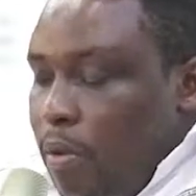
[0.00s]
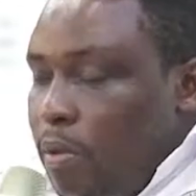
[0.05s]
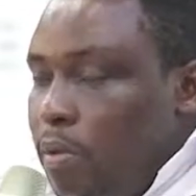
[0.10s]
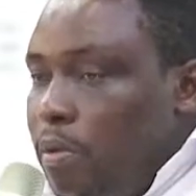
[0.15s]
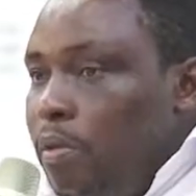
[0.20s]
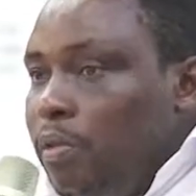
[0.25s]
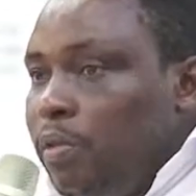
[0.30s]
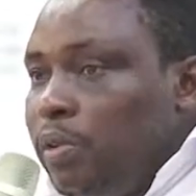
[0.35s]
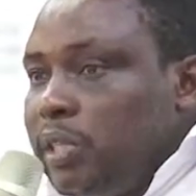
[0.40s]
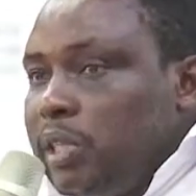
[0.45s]

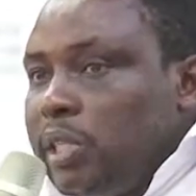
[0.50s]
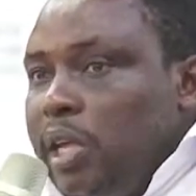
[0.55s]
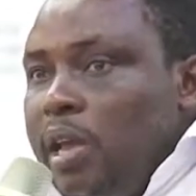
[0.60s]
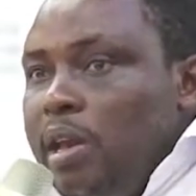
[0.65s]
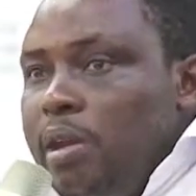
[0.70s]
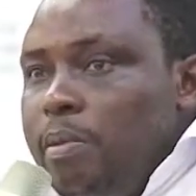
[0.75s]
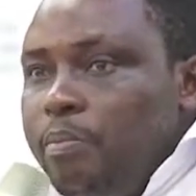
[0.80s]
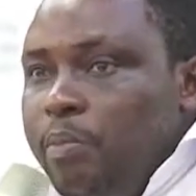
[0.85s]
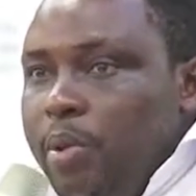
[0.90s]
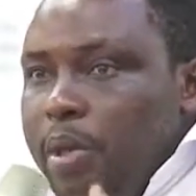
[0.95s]
You've
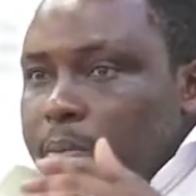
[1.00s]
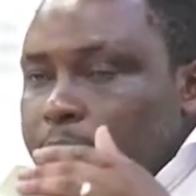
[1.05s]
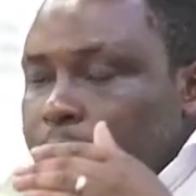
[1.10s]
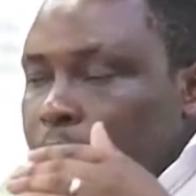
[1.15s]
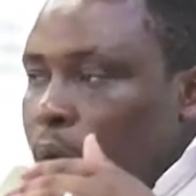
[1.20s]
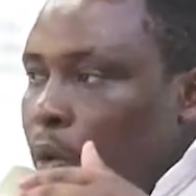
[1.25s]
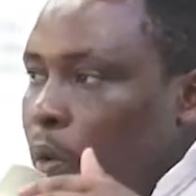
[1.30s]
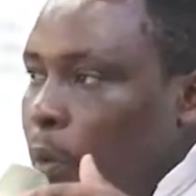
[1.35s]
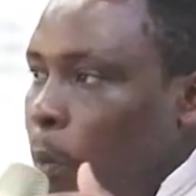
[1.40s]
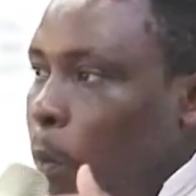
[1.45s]
seen
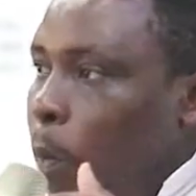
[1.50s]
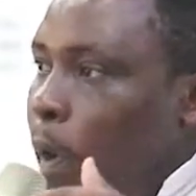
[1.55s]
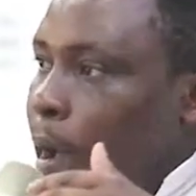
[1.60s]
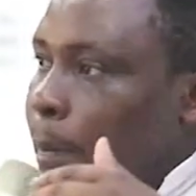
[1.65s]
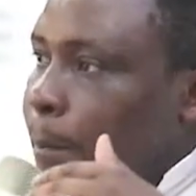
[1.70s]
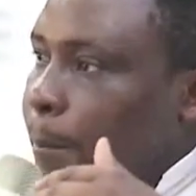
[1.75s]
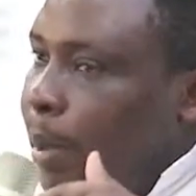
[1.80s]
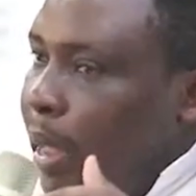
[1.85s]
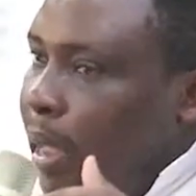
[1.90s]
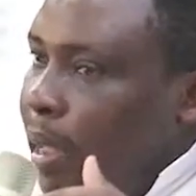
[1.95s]
people who
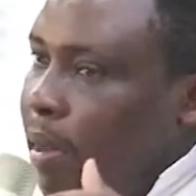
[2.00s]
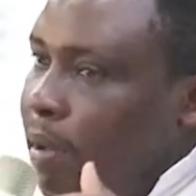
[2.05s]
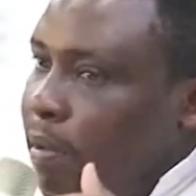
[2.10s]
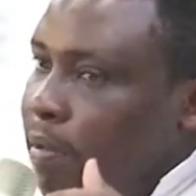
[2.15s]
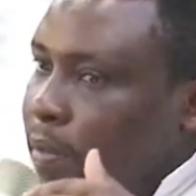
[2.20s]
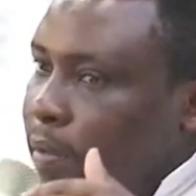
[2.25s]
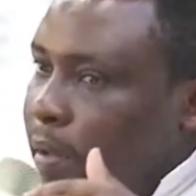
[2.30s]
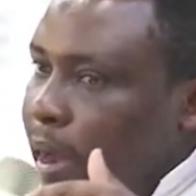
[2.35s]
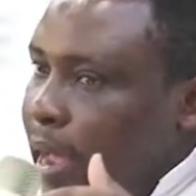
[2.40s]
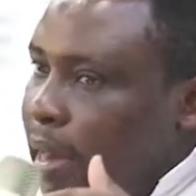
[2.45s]
are paid
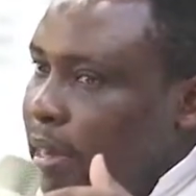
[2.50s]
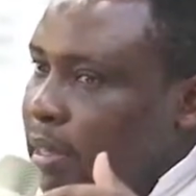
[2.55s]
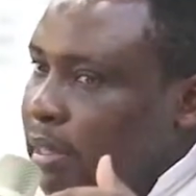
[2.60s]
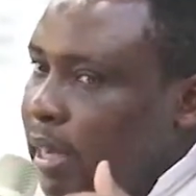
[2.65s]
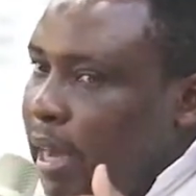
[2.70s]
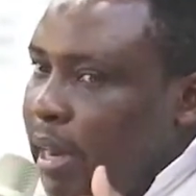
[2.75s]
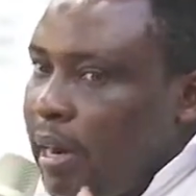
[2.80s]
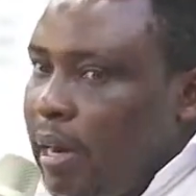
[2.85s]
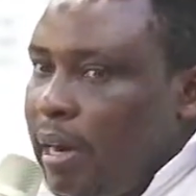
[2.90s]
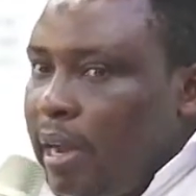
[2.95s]
to write
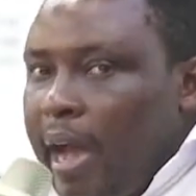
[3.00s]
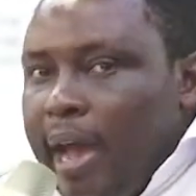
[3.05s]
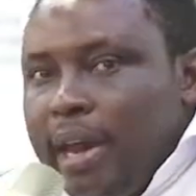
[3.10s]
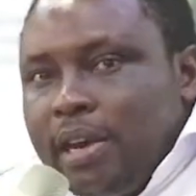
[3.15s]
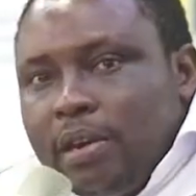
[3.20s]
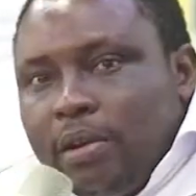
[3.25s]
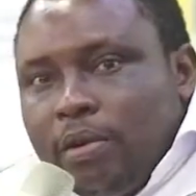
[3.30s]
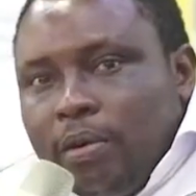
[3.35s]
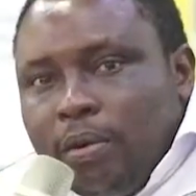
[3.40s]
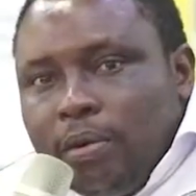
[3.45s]
certain
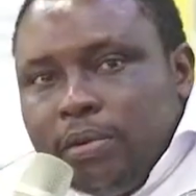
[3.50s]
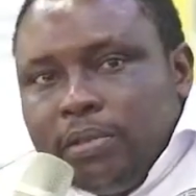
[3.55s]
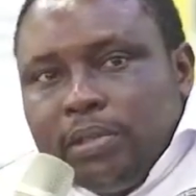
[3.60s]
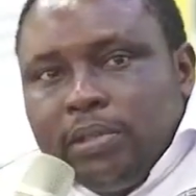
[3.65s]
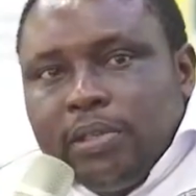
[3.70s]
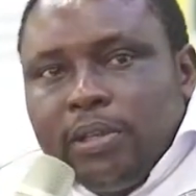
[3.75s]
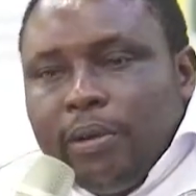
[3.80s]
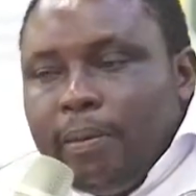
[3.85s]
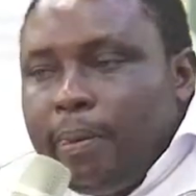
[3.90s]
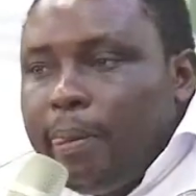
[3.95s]

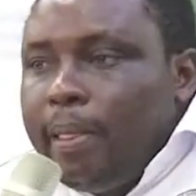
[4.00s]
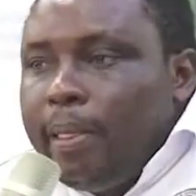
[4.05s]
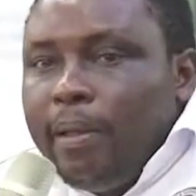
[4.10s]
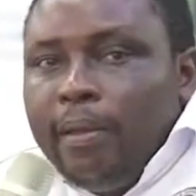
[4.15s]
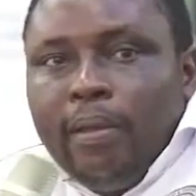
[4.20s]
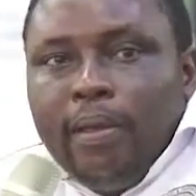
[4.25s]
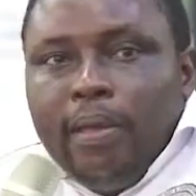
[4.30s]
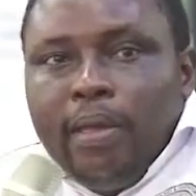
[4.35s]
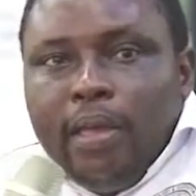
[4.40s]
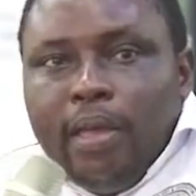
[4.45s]
articles
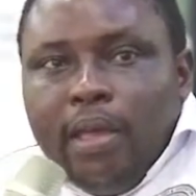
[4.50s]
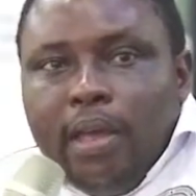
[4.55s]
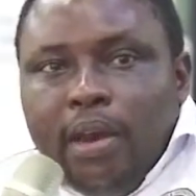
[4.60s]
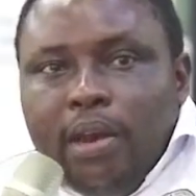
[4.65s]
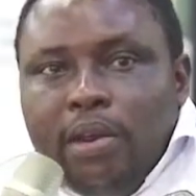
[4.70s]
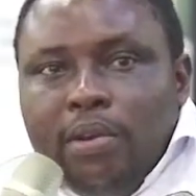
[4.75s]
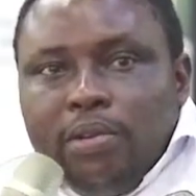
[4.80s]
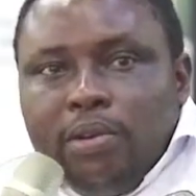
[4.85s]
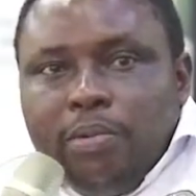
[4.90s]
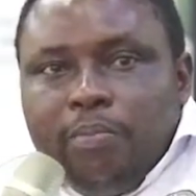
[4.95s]

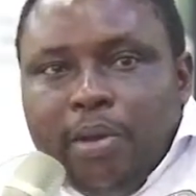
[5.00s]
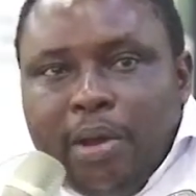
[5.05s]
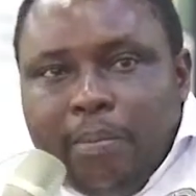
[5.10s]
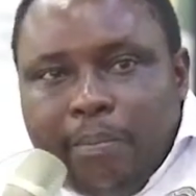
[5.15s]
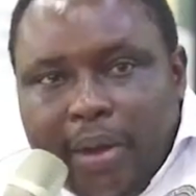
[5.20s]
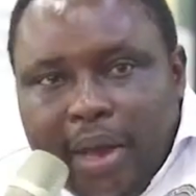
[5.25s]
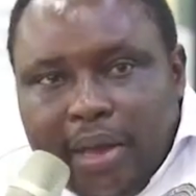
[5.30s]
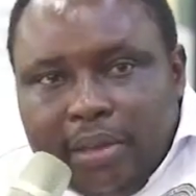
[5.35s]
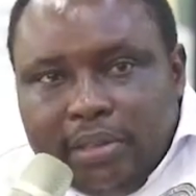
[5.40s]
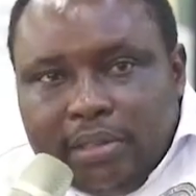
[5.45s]
in
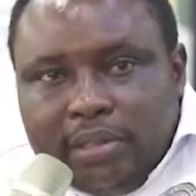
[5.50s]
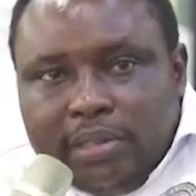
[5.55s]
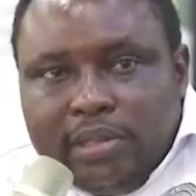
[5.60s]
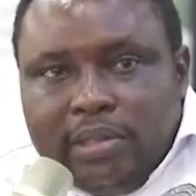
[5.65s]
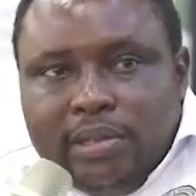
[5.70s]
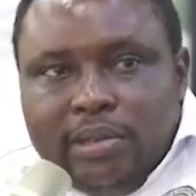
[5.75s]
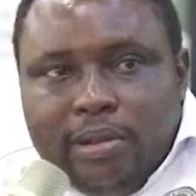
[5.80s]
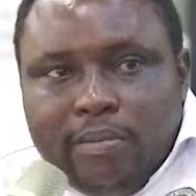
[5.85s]
newspapers.